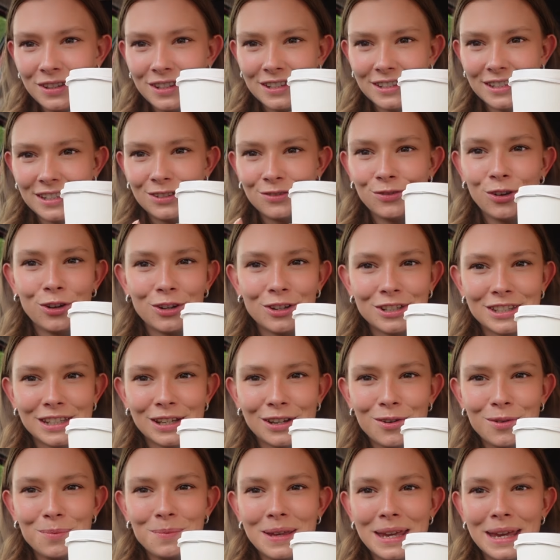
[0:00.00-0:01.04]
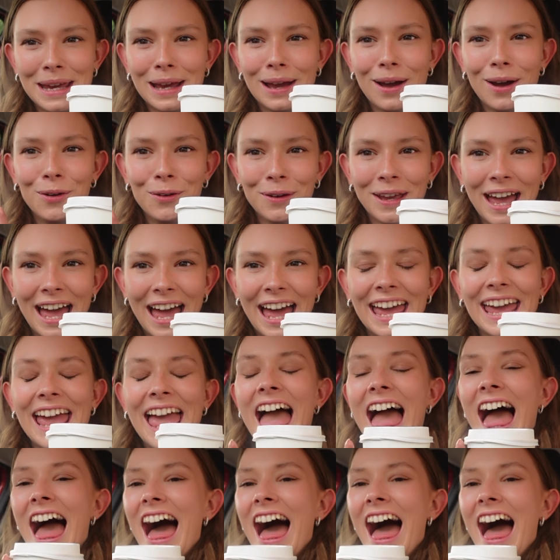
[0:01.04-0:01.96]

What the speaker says: this is focusing on me, okay.